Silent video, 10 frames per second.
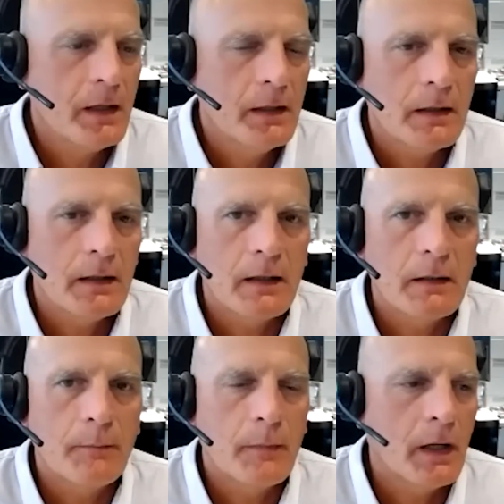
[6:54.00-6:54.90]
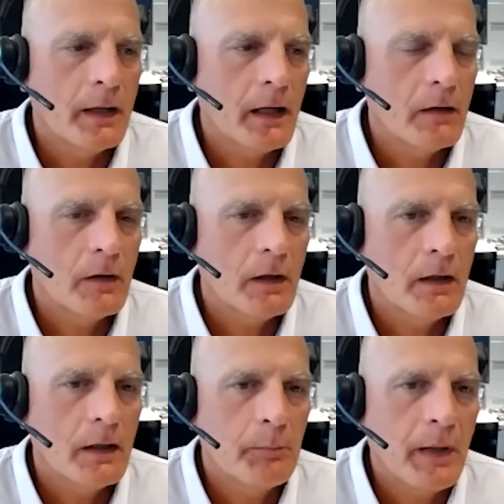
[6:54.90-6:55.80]
Mm-hmm.
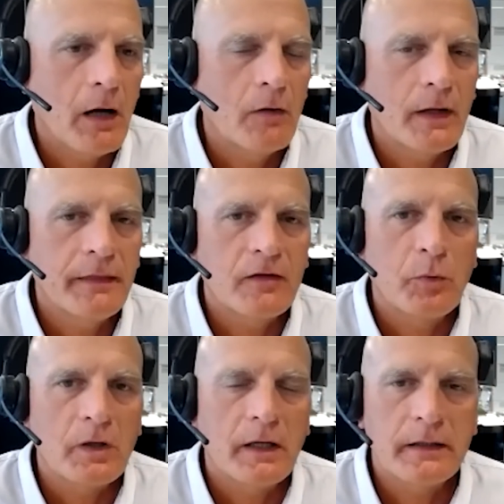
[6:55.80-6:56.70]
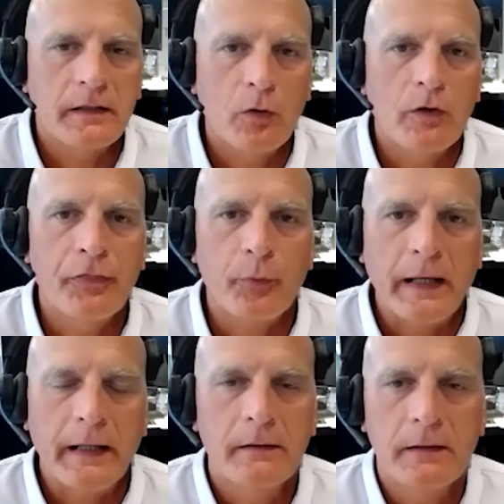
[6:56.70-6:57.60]
A pound, I think, is more likely to go to
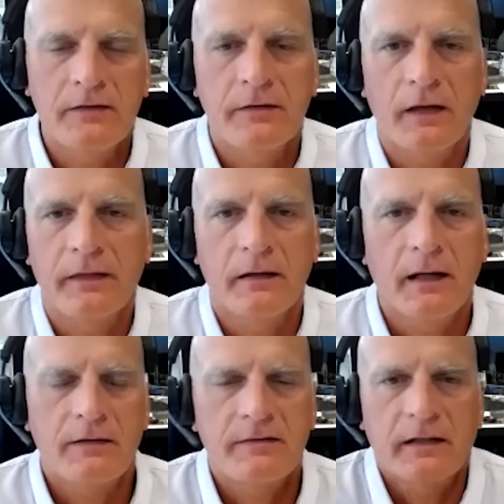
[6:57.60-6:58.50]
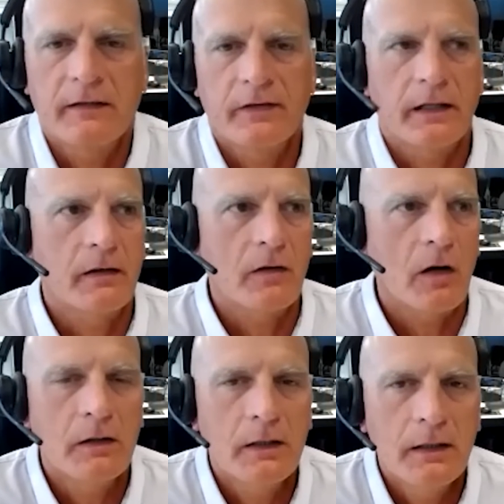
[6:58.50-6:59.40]
three. That's nothing, not significant at
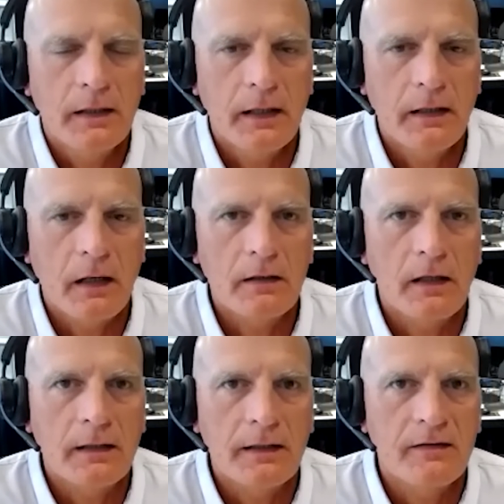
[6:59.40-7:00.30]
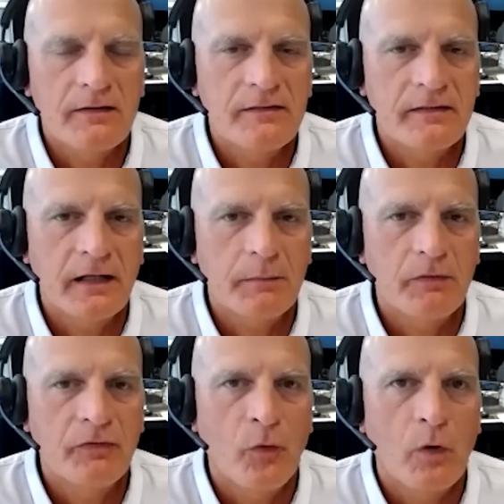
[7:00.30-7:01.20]
all, and unlikely to sustain
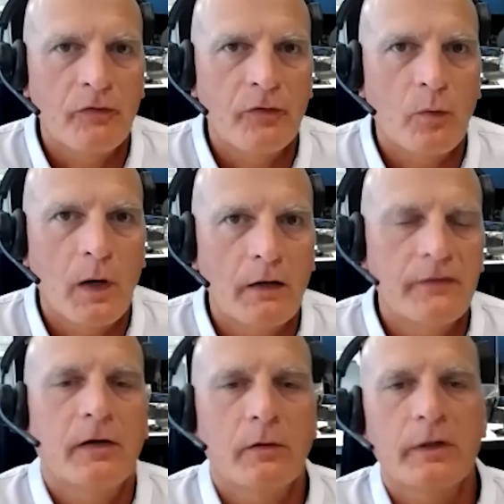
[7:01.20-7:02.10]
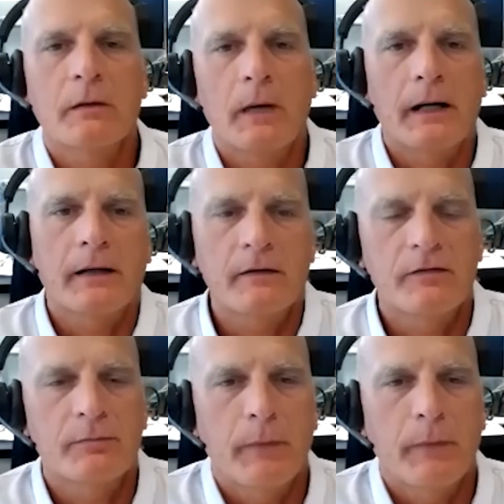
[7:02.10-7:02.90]
above four for a while until we come out of this